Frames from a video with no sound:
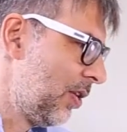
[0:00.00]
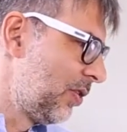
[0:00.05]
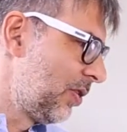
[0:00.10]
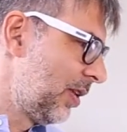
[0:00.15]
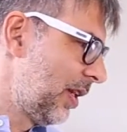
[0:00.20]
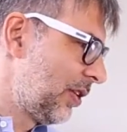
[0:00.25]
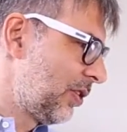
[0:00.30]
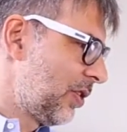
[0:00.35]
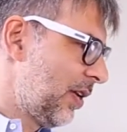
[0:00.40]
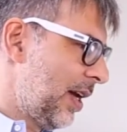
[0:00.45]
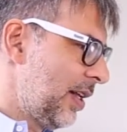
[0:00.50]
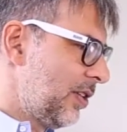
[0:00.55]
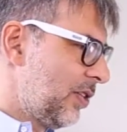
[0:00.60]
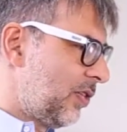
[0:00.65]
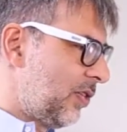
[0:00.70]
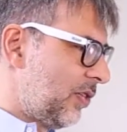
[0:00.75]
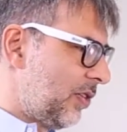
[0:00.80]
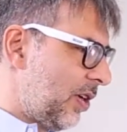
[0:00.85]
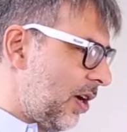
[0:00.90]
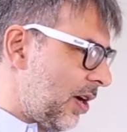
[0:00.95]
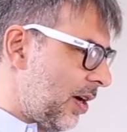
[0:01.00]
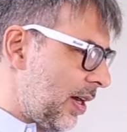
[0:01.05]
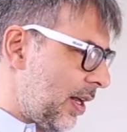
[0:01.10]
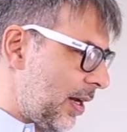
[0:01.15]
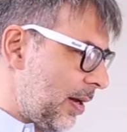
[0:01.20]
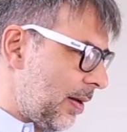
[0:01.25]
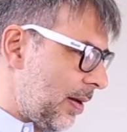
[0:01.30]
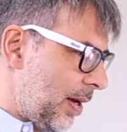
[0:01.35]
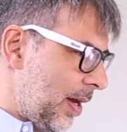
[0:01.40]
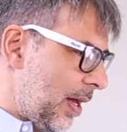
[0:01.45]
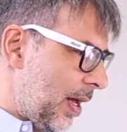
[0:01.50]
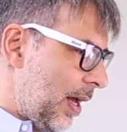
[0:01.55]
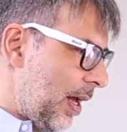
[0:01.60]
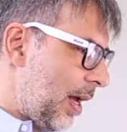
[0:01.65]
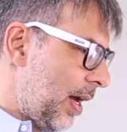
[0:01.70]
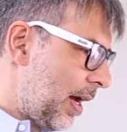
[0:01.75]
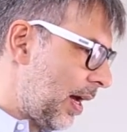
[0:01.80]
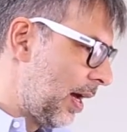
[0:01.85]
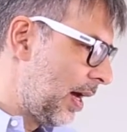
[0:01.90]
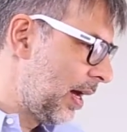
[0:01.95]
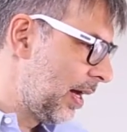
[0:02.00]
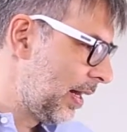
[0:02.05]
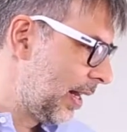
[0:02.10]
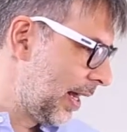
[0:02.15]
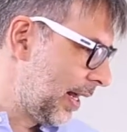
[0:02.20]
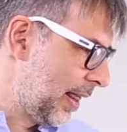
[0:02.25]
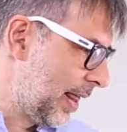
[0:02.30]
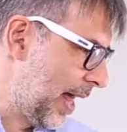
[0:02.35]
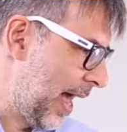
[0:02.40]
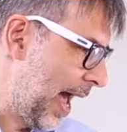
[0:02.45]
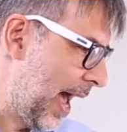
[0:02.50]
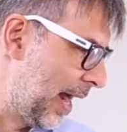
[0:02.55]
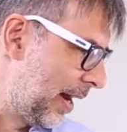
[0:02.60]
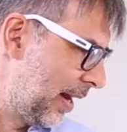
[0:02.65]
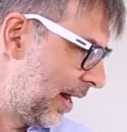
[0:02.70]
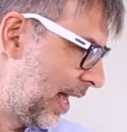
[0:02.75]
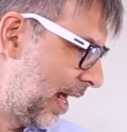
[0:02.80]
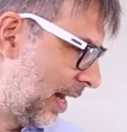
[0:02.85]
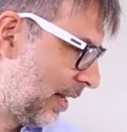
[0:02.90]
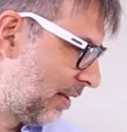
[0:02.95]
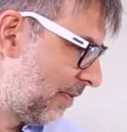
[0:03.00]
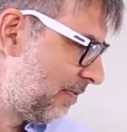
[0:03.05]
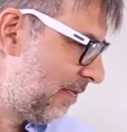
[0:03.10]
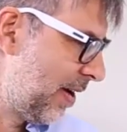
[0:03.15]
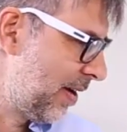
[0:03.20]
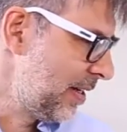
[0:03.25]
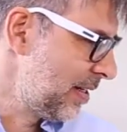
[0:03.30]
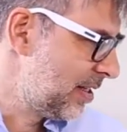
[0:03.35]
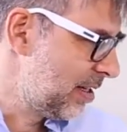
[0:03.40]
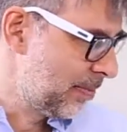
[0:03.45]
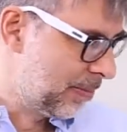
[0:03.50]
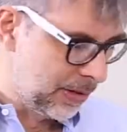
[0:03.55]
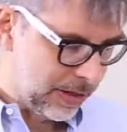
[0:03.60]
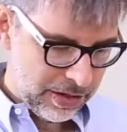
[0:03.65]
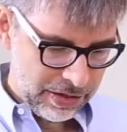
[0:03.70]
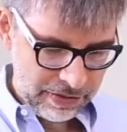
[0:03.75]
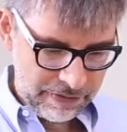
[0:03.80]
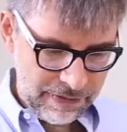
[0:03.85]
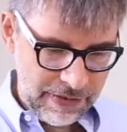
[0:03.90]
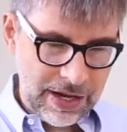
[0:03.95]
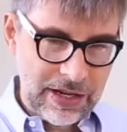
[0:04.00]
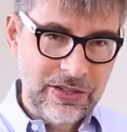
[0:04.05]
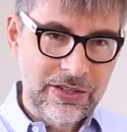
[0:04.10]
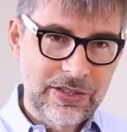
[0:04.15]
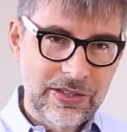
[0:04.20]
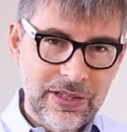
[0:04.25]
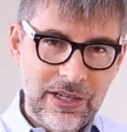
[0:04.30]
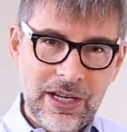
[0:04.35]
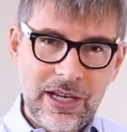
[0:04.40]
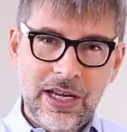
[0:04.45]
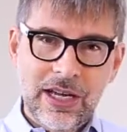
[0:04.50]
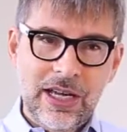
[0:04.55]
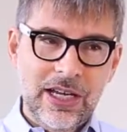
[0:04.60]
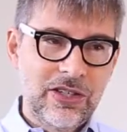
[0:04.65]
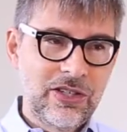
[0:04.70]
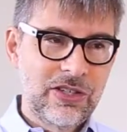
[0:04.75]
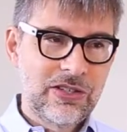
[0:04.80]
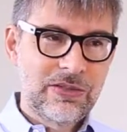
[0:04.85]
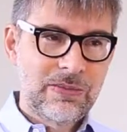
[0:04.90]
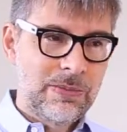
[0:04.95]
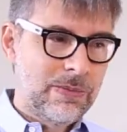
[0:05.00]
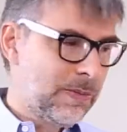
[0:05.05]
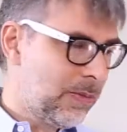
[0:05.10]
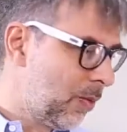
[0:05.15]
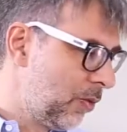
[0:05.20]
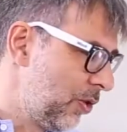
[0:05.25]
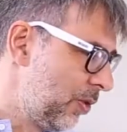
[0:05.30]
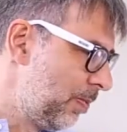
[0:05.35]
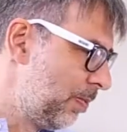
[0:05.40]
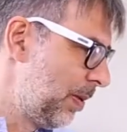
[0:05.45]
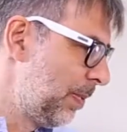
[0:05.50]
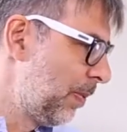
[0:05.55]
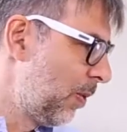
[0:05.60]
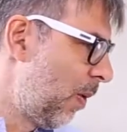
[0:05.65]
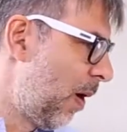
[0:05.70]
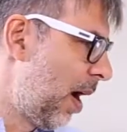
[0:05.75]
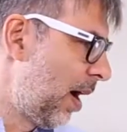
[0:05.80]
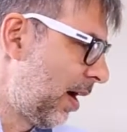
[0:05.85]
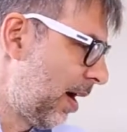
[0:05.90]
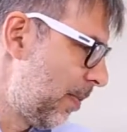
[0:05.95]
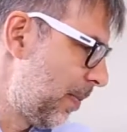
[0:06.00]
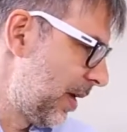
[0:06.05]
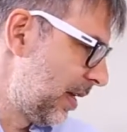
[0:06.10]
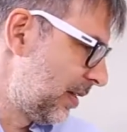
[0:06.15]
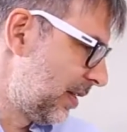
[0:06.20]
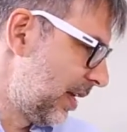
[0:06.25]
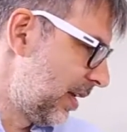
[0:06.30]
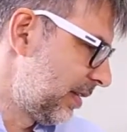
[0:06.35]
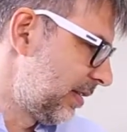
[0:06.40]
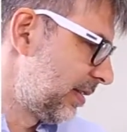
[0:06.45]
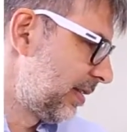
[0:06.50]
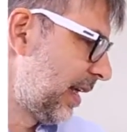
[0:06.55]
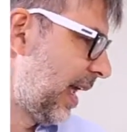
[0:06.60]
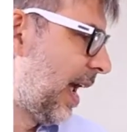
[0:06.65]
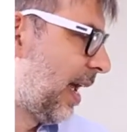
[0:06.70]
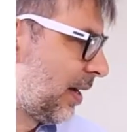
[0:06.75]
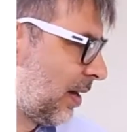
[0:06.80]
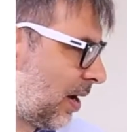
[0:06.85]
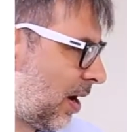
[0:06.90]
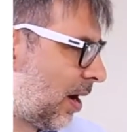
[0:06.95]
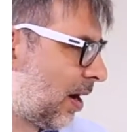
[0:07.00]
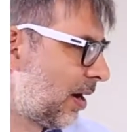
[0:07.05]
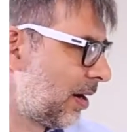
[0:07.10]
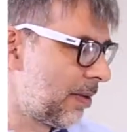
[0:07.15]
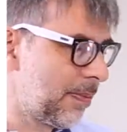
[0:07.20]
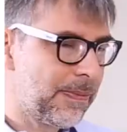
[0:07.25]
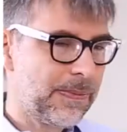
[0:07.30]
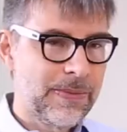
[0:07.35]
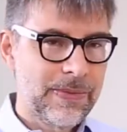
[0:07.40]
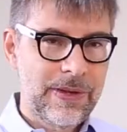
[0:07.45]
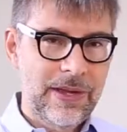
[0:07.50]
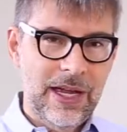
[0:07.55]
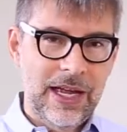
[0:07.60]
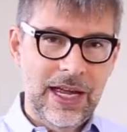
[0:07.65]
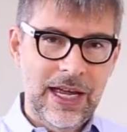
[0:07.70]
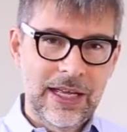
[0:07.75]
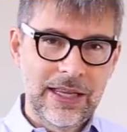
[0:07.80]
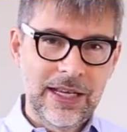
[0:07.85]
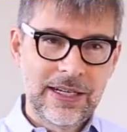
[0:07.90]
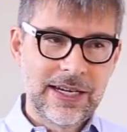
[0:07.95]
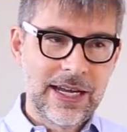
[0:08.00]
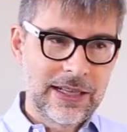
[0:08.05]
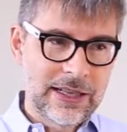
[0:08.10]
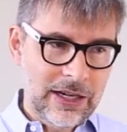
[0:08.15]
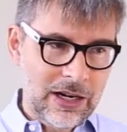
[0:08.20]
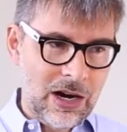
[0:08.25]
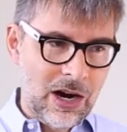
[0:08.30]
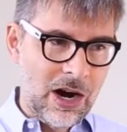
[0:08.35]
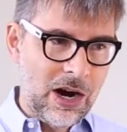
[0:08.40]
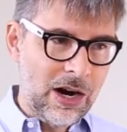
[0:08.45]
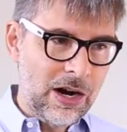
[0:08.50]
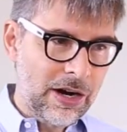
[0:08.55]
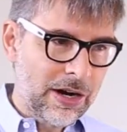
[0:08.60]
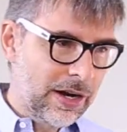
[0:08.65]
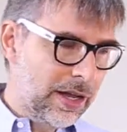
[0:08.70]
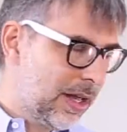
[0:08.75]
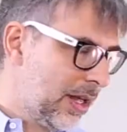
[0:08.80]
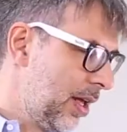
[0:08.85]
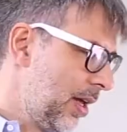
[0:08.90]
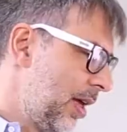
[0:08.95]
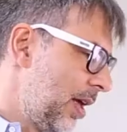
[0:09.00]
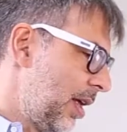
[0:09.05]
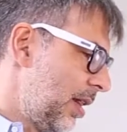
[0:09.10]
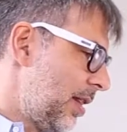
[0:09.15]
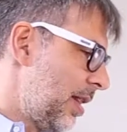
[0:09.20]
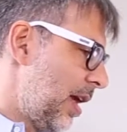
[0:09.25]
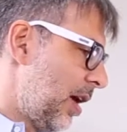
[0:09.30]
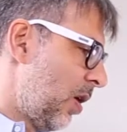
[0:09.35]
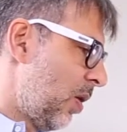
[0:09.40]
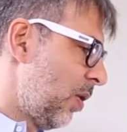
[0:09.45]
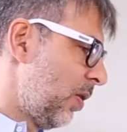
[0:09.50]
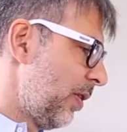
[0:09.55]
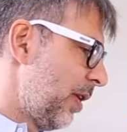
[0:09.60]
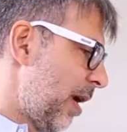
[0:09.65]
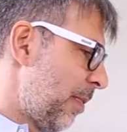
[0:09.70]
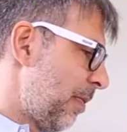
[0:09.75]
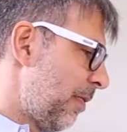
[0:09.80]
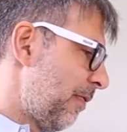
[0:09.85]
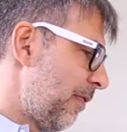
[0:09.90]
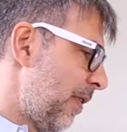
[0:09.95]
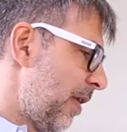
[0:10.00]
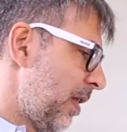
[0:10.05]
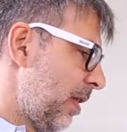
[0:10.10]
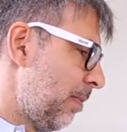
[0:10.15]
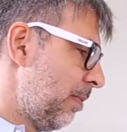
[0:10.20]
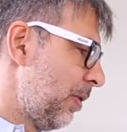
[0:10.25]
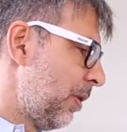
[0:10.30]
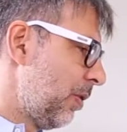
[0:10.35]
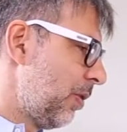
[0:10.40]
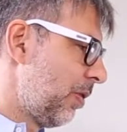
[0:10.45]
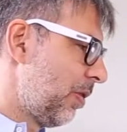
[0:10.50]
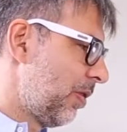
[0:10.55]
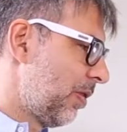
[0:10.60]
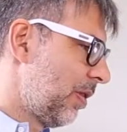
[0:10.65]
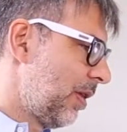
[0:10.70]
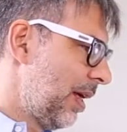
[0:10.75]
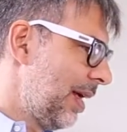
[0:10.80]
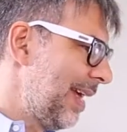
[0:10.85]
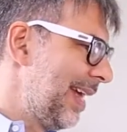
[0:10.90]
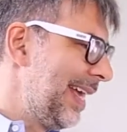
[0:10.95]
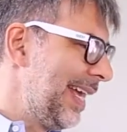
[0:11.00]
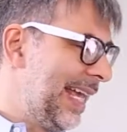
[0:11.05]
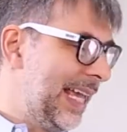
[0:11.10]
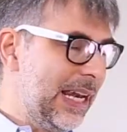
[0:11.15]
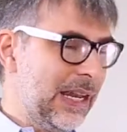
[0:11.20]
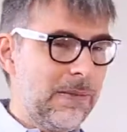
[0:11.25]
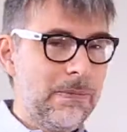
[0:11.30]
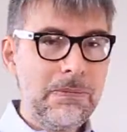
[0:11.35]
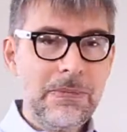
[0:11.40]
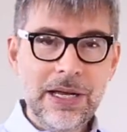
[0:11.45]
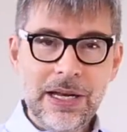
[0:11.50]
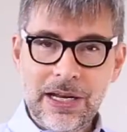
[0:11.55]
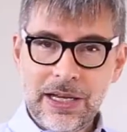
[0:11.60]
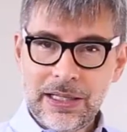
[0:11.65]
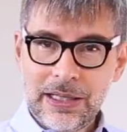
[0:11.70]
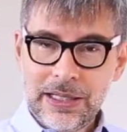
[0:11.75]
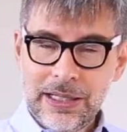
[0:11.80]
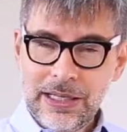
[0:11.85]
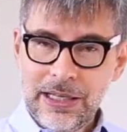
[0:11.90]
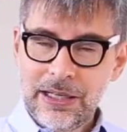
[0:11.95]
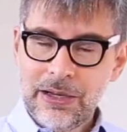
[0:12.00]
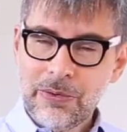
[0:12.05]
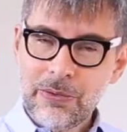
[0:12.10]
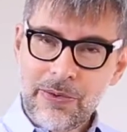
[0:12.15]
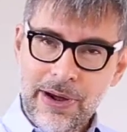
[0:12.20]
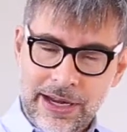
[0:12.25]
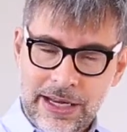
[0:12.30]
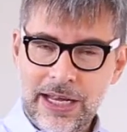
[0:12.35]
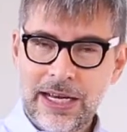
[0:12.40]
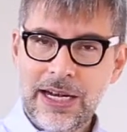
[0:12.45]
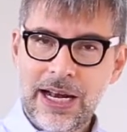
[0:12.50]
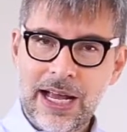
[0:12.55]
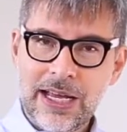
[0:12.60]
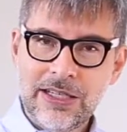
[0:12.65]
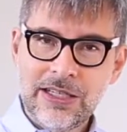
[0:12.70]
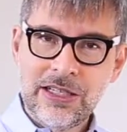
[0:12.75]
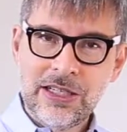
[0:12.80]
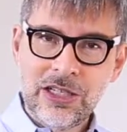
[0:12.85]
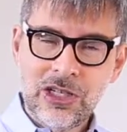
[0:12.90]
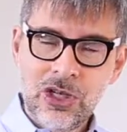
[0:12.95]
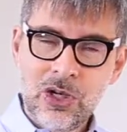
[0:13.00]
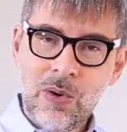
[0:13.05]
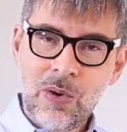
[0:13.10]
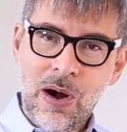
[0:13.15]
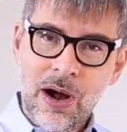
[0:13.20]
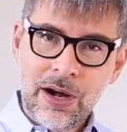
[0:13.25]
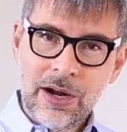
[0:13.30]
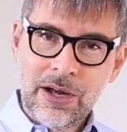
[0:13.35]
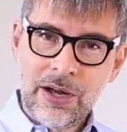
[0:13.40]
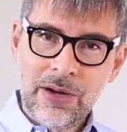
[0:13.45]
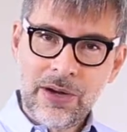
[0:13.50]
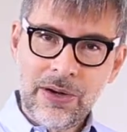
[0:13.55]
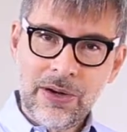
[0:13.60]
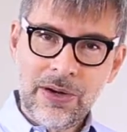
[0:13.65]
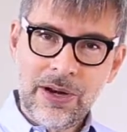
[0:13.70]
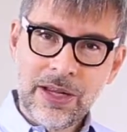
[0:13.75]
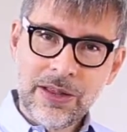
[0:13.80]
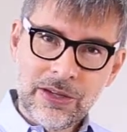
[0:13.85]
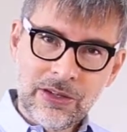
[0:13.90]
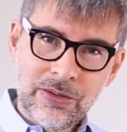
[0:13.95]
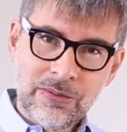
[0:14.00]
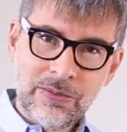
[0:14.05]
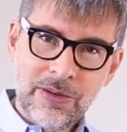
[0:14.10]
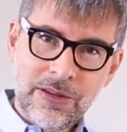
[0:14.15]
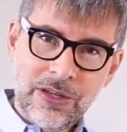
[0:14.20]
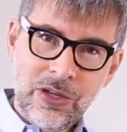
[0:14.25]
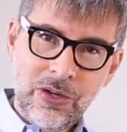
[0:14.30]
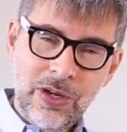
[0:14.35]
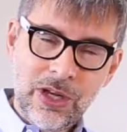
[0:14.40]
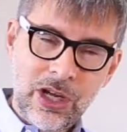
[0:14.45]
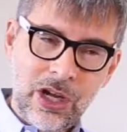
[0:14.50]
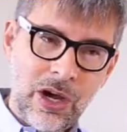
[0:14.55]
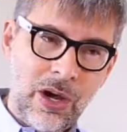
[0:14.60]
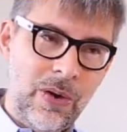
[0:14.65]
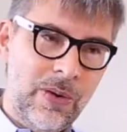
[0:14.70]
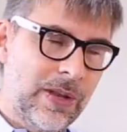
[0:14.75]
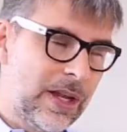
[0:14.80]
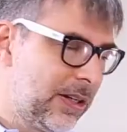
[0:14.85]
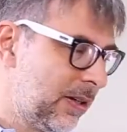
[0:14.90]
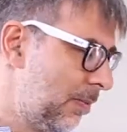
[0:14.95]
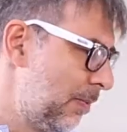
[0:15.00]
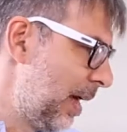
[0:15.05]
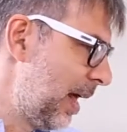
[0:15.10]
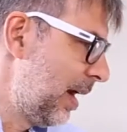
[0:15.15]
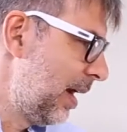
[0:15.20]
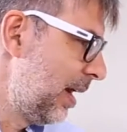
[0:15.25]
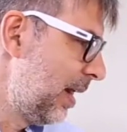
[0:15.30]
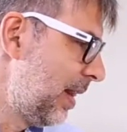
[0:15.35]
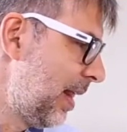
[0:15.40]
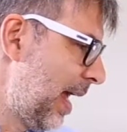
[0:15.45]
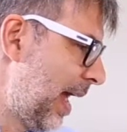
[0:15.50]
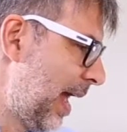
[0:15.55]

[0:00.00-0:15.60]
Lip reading: So let's go ahead and start it like that. And it's a very simple interface. People walk up and it says scan card, and they take their card, they hold it up in front of the booth. It immediately recognizes the QR code and the unique code that's embedded in